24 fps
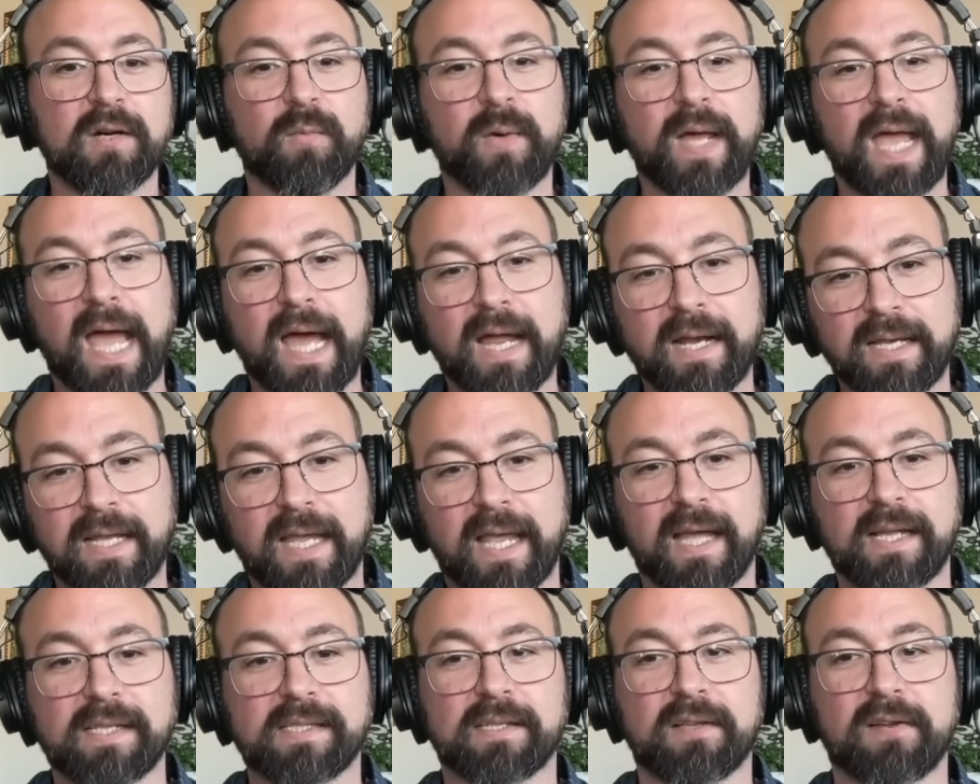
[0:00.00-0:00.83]
We had to
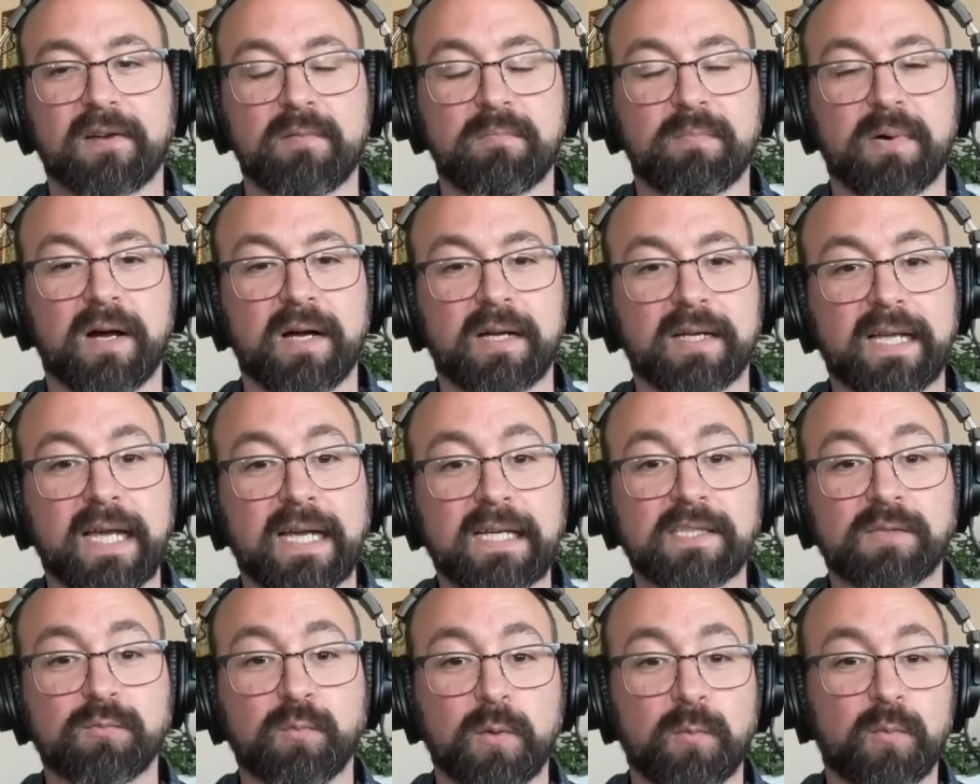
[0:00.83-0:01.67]
cancel our
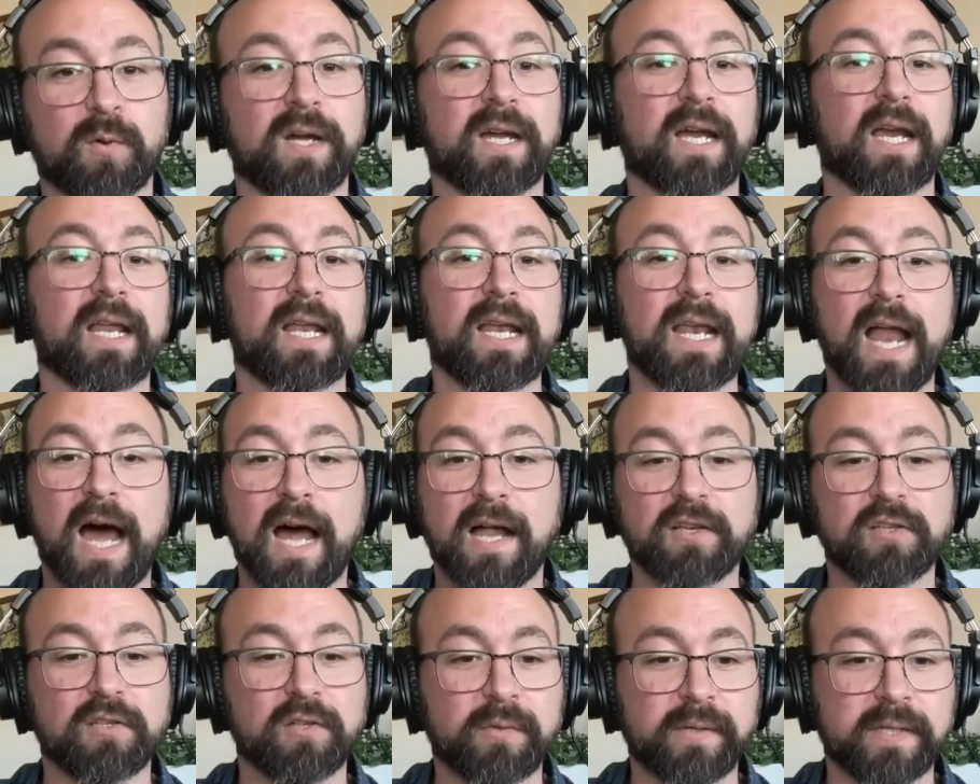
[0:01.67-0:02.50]
podcast. We were going to
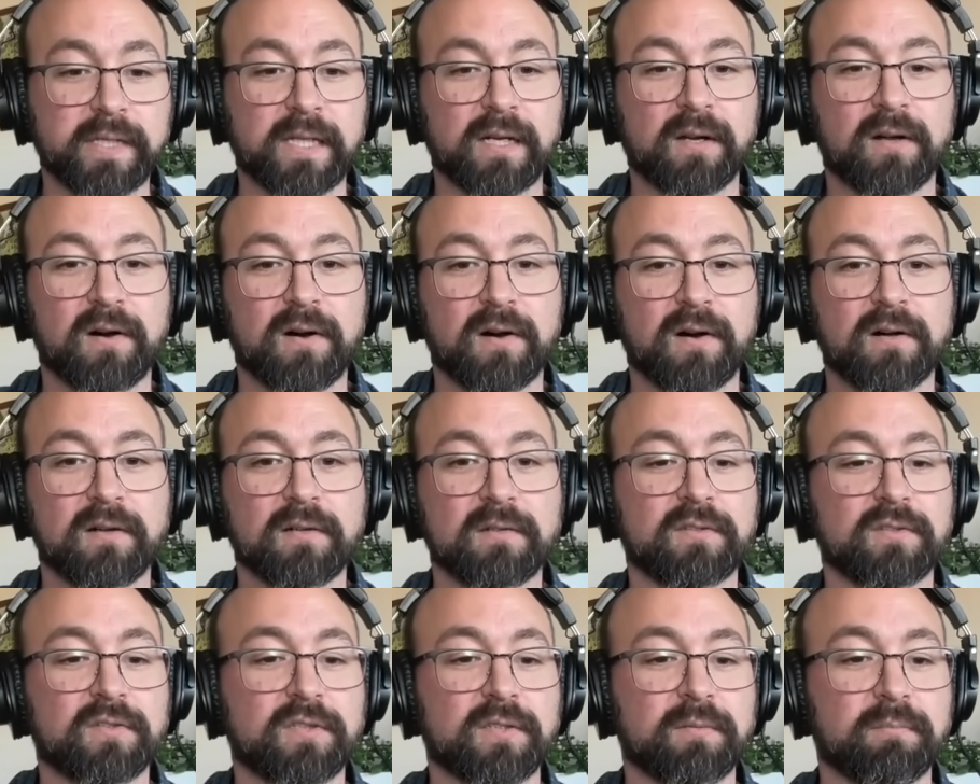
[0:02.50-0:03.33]
not do it at
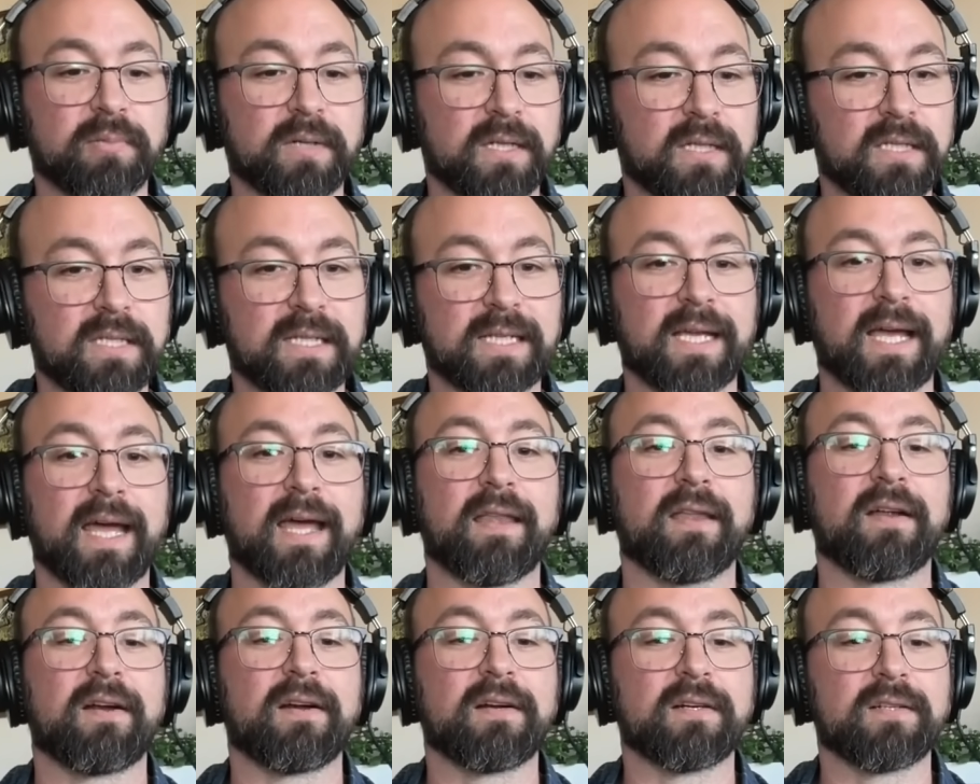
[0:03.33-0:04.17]
all. She put it
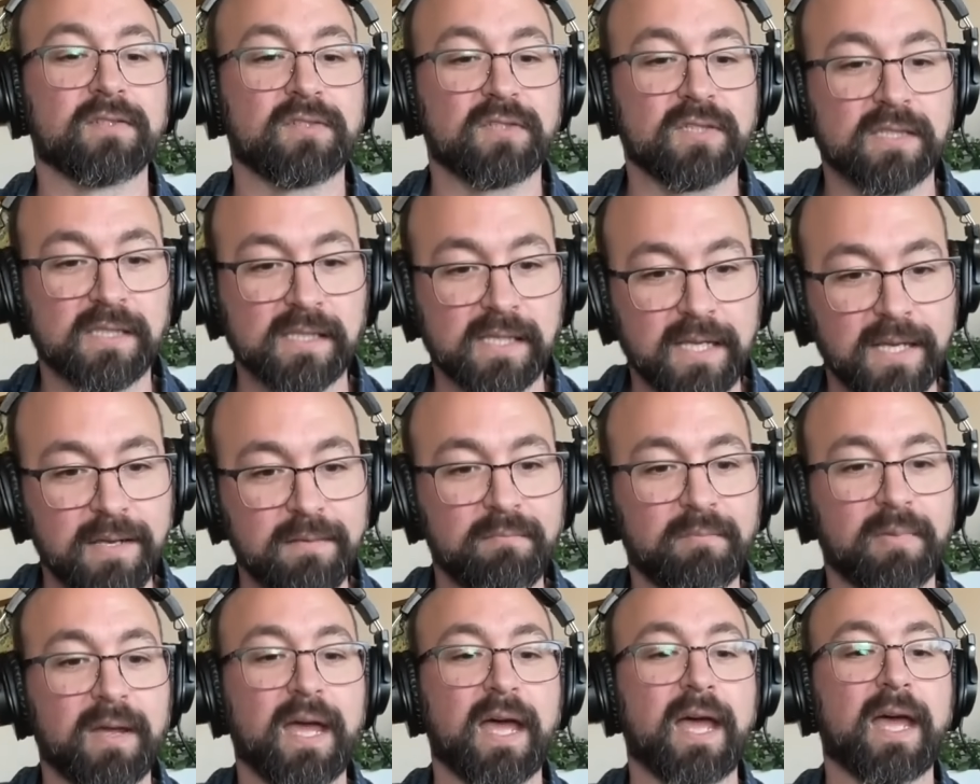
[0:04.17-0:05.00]
together. She's
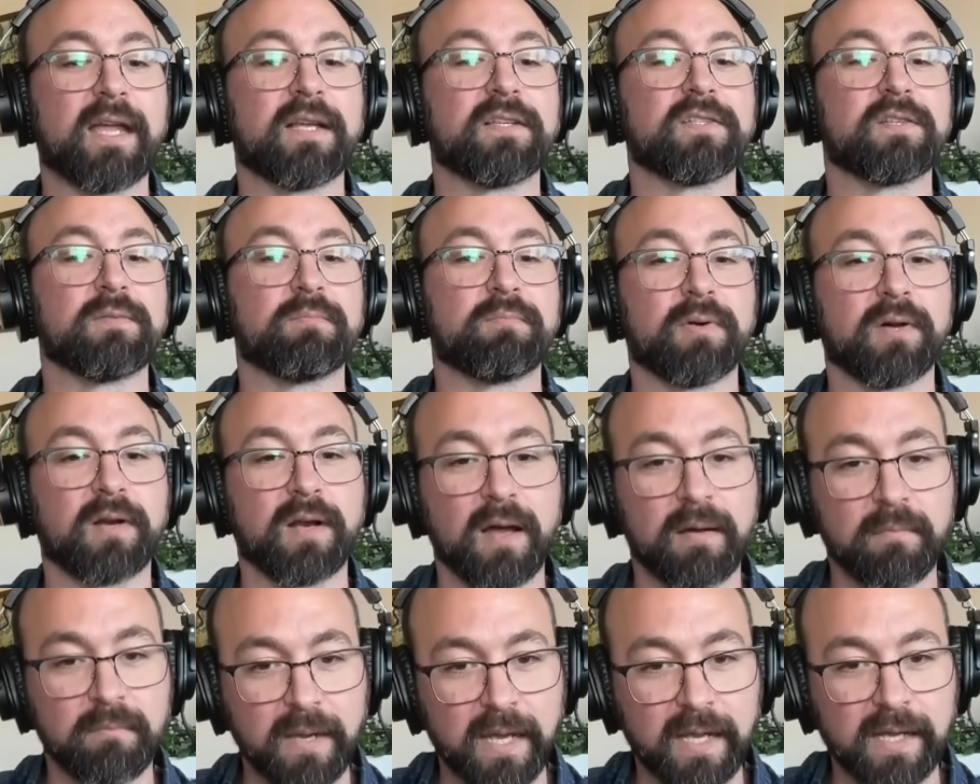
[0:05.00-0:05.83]
in bed. She put
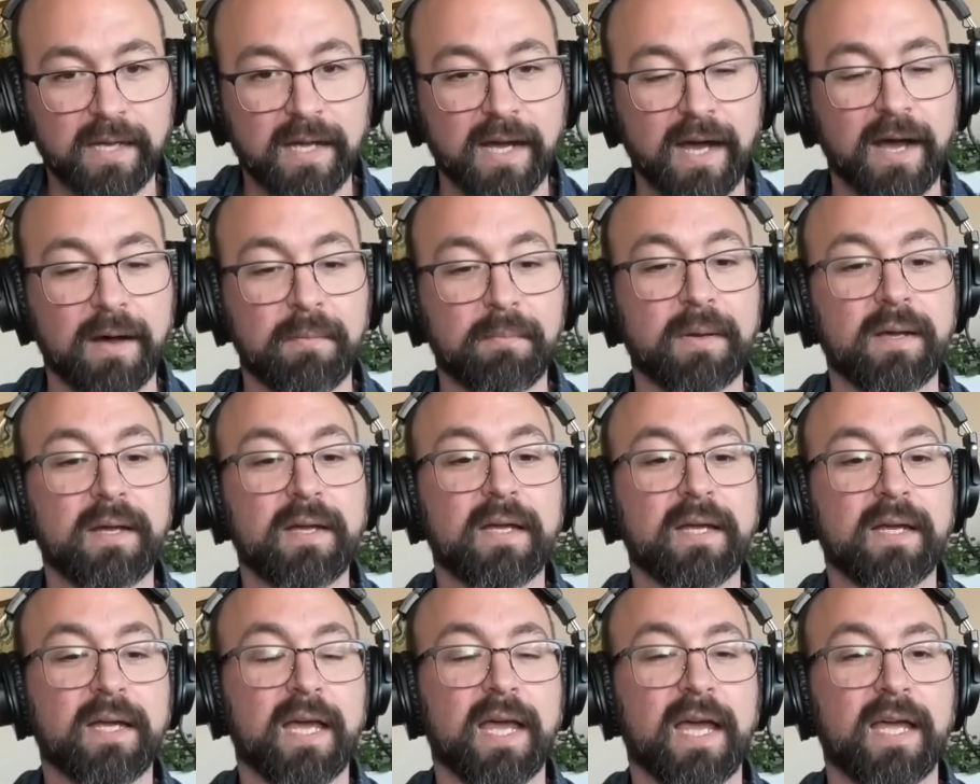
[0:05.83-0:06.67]
on makeup
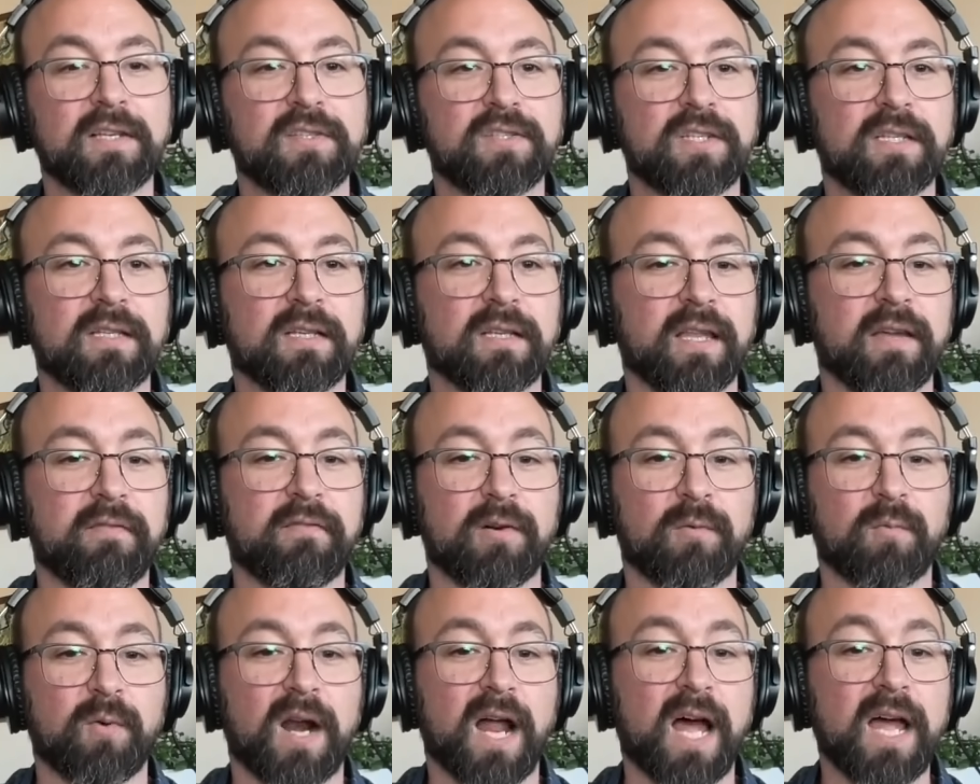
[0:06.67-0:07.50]
and she
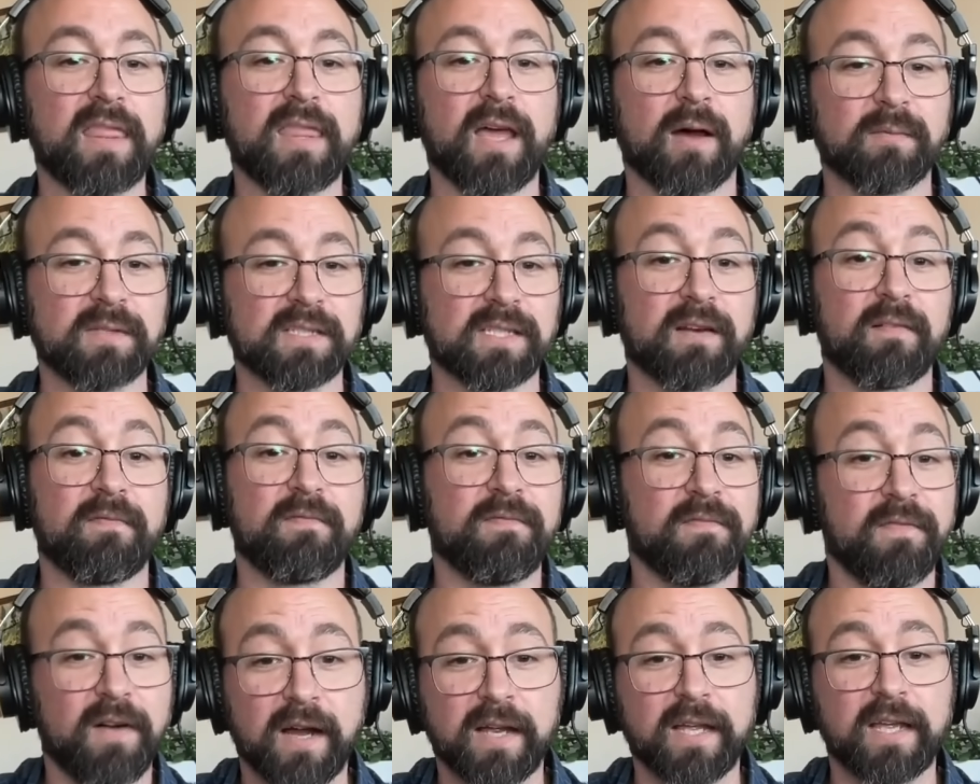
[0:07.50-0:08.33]
delivered what I thought was a
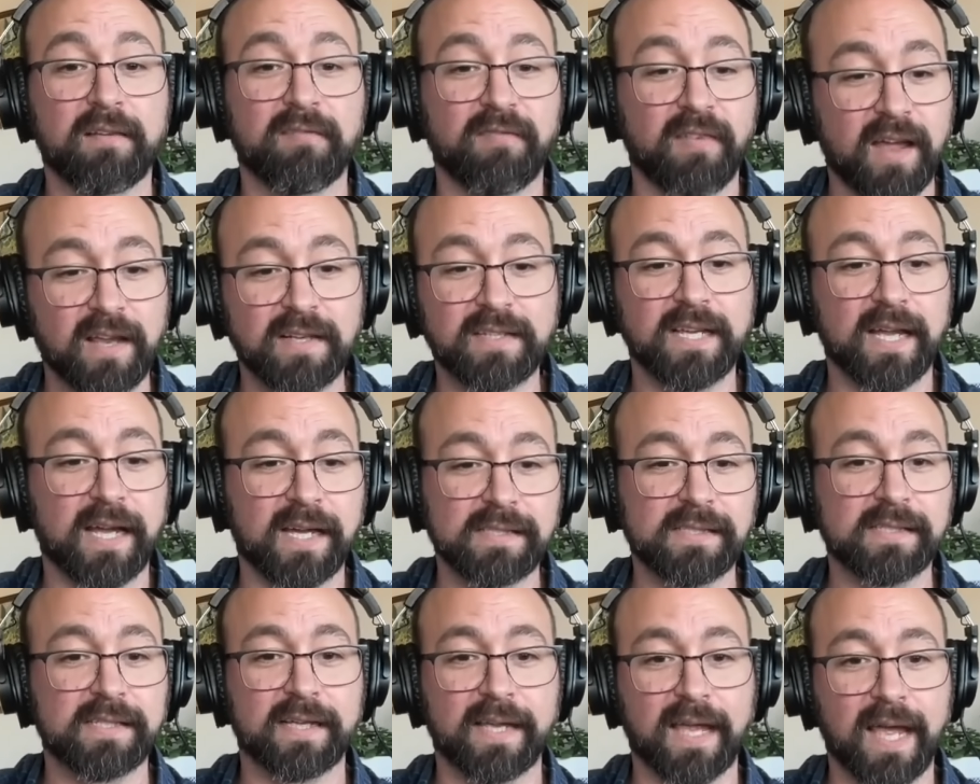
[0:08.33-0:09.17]
fucking
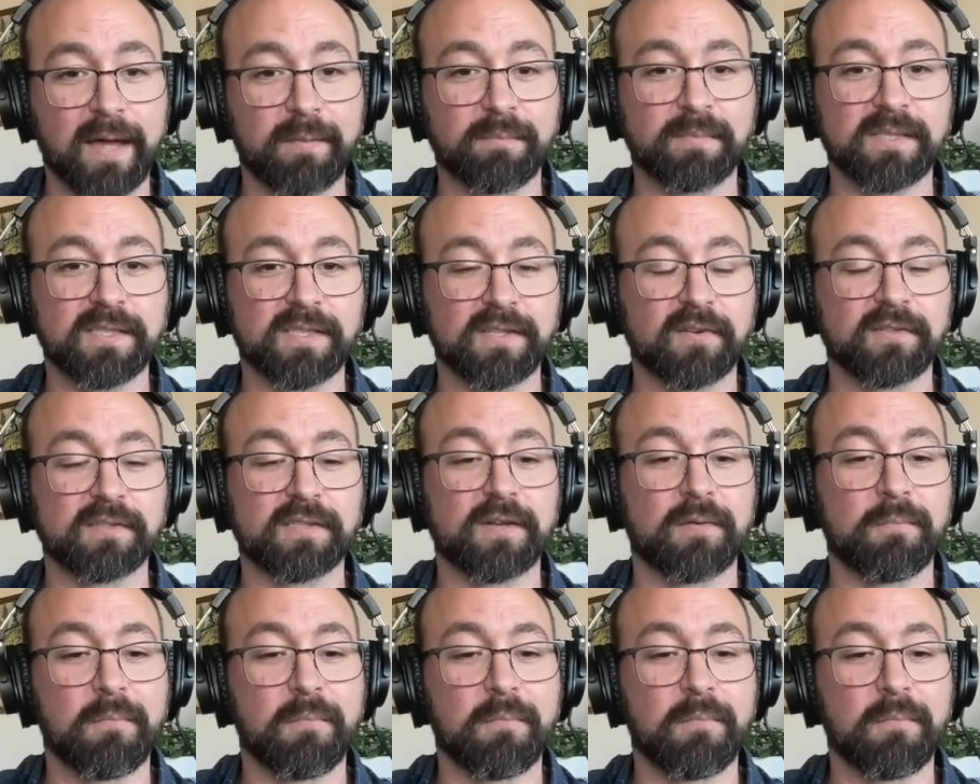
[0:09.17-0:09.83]
fantastic episode.